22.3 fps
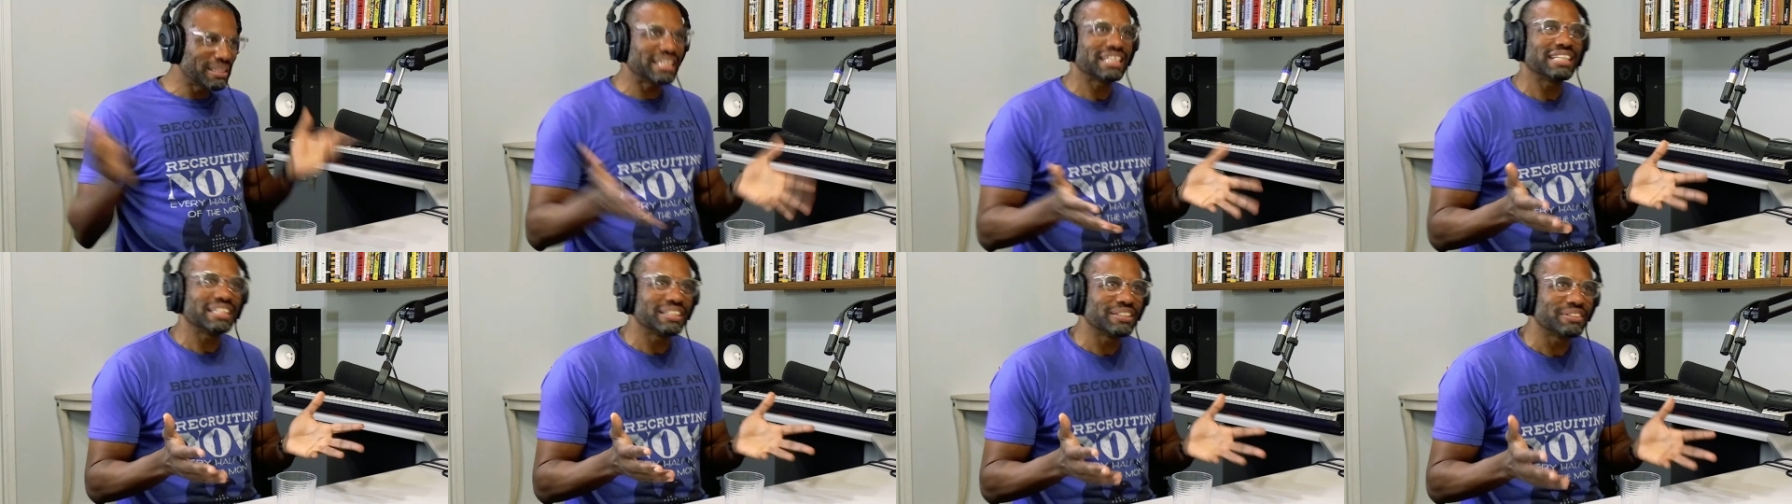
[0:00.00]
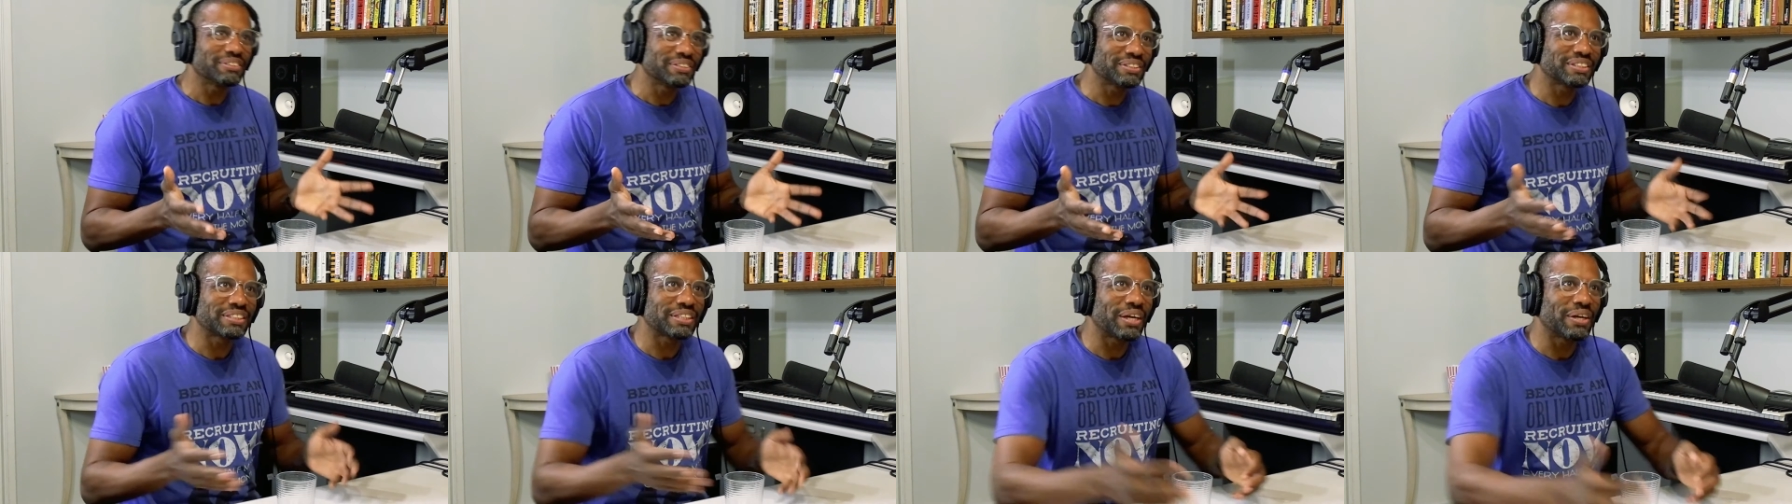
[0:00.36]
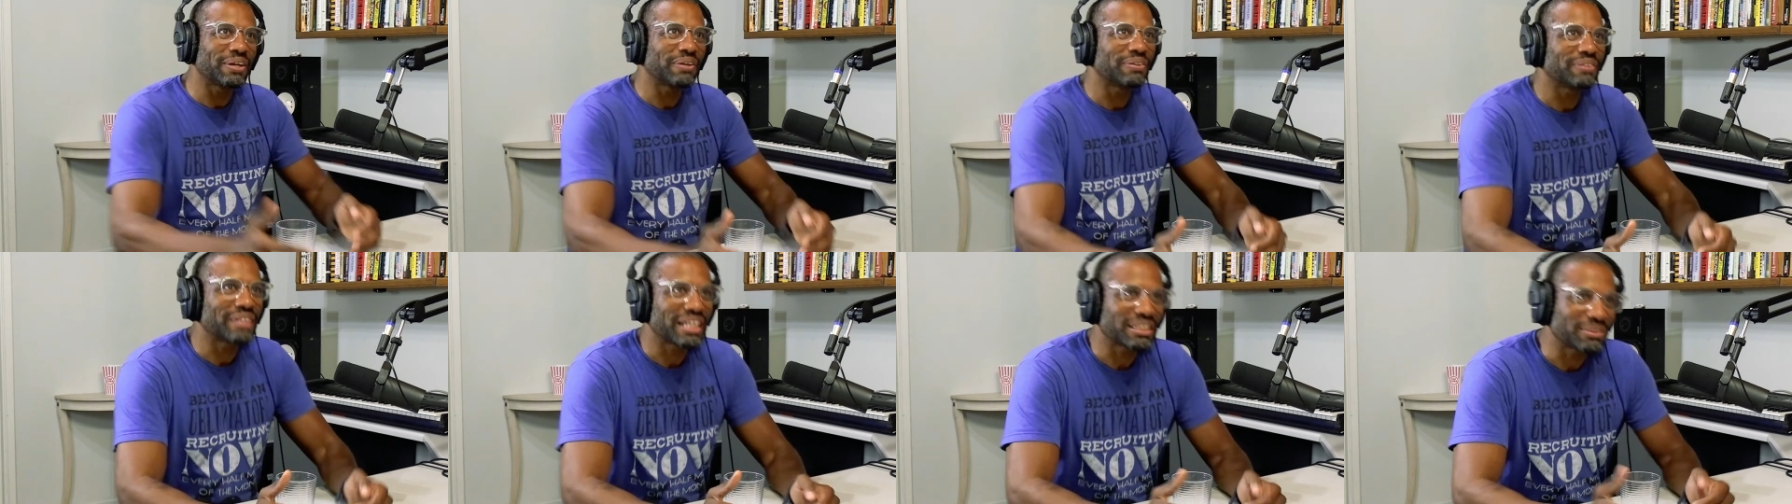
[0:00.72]
Mm-hmm. So
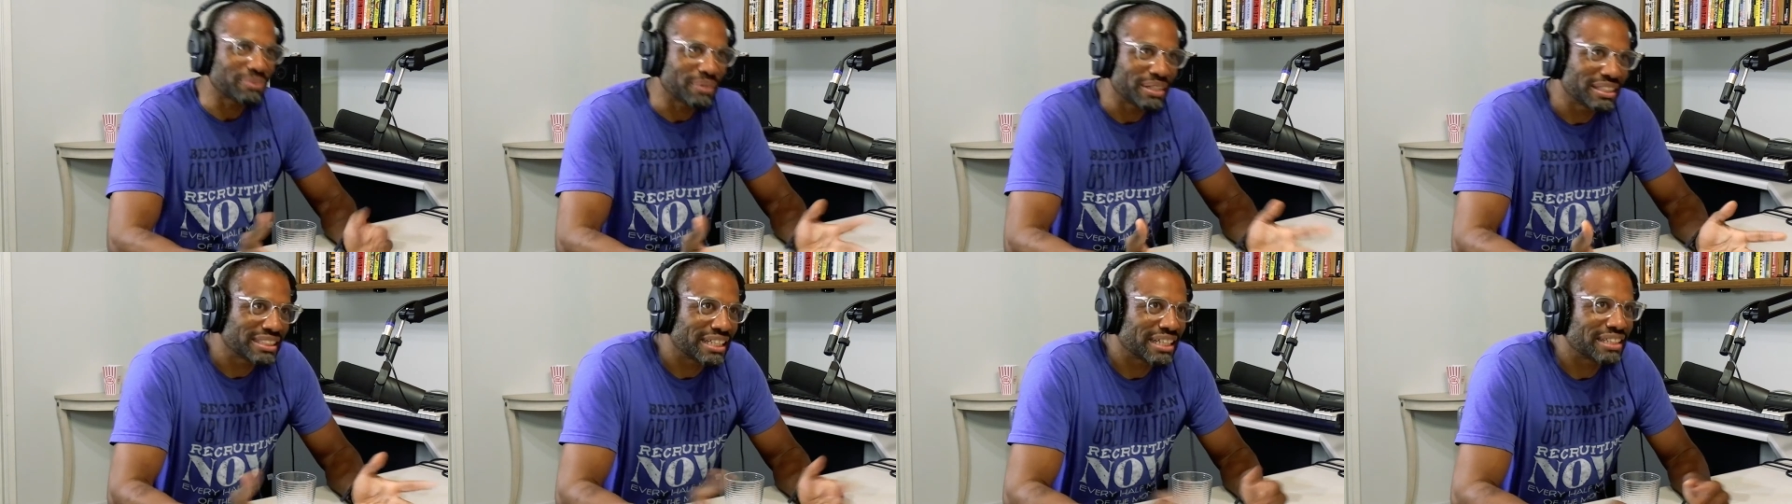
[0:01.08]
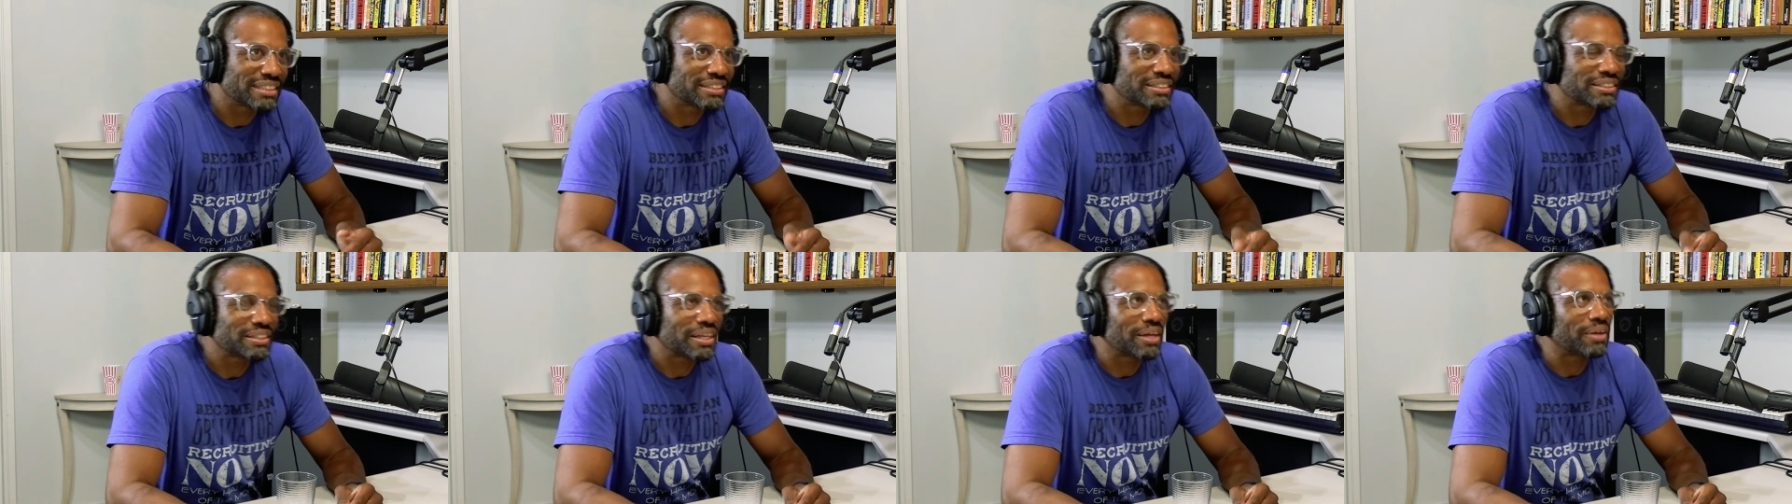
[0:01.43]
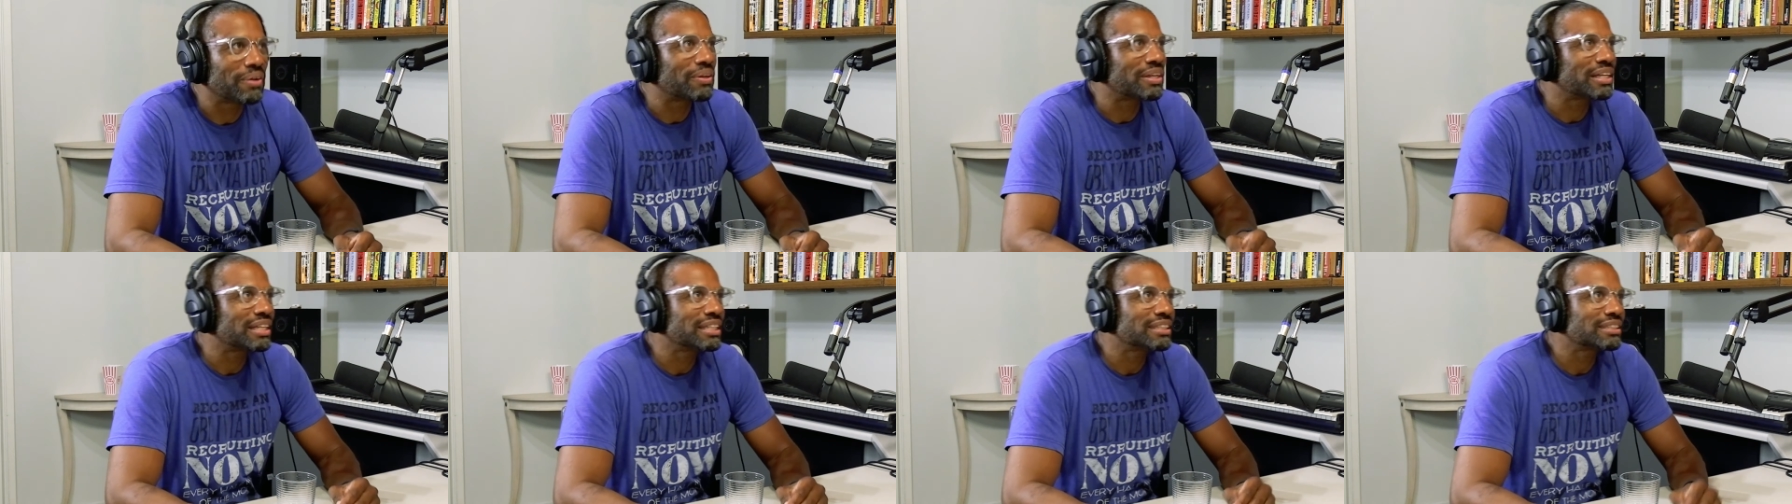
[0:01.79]
mm-hmm. that's what he said.
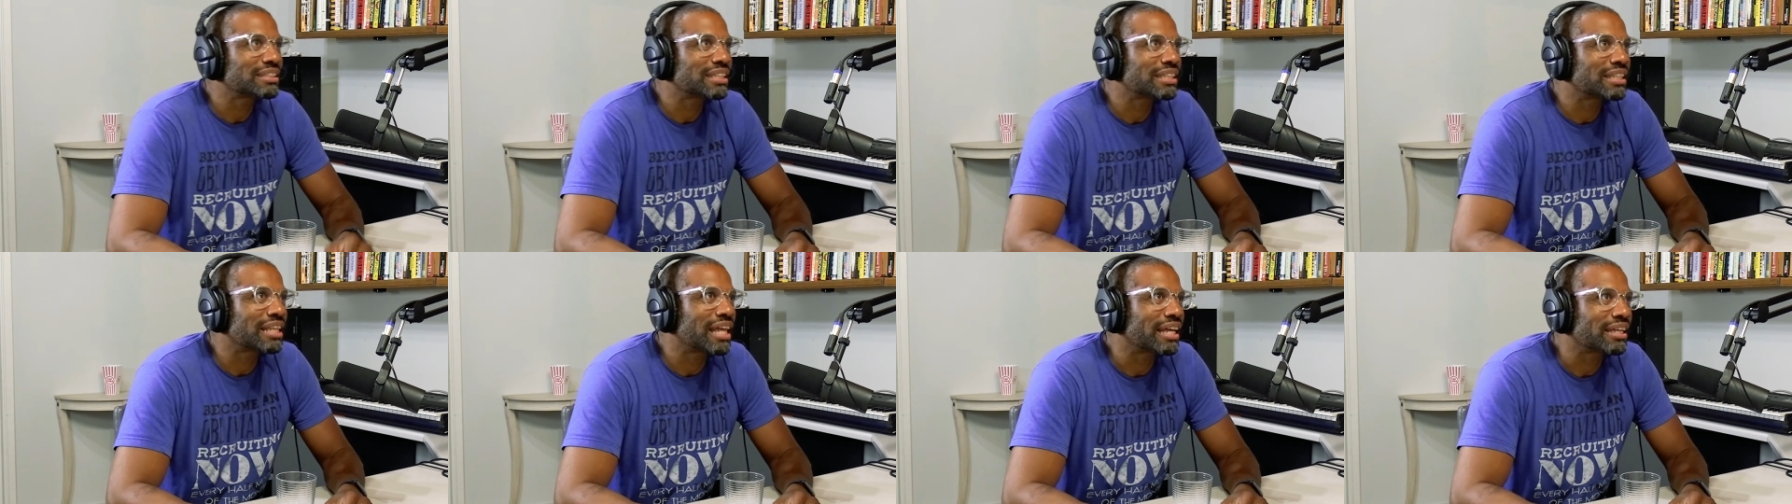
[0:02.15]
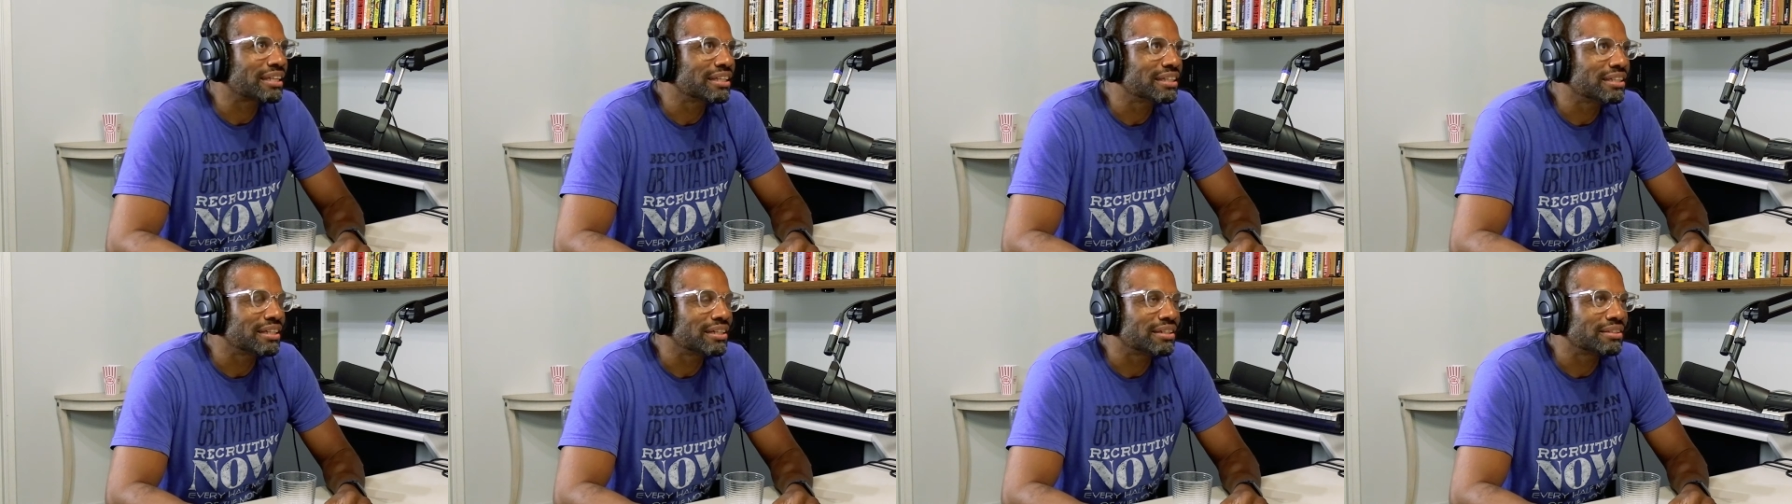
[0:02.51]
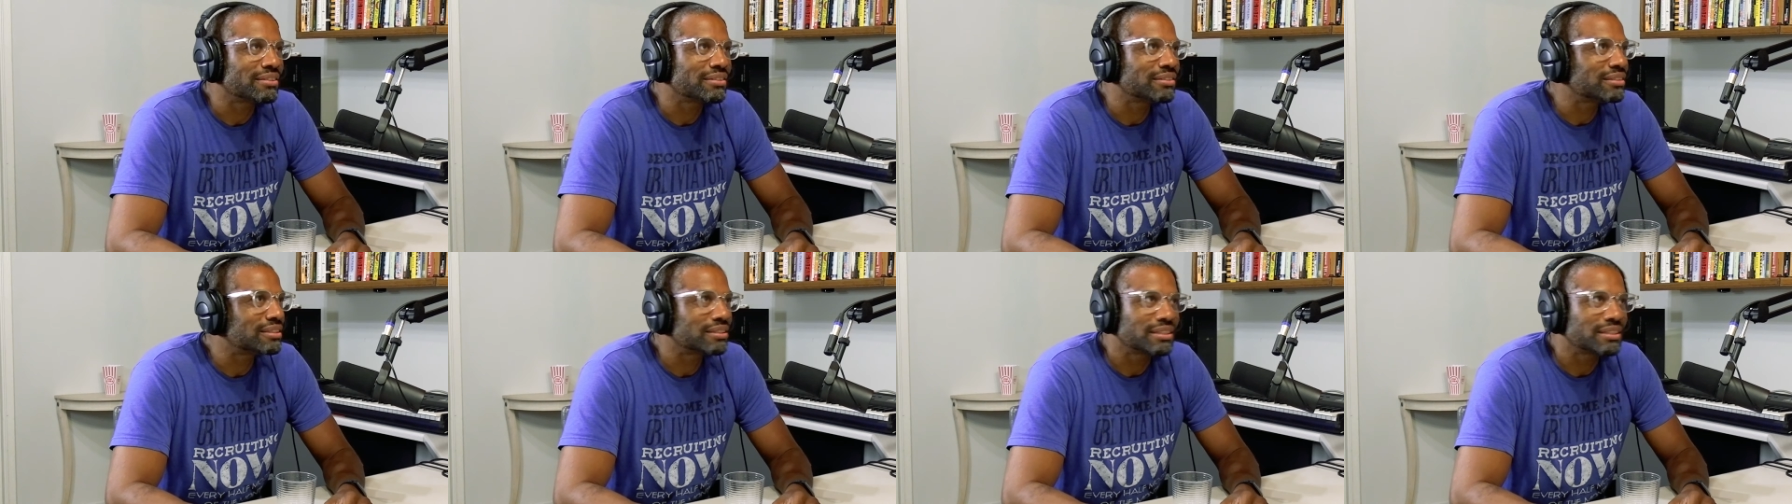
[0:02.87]
So he's like, you know,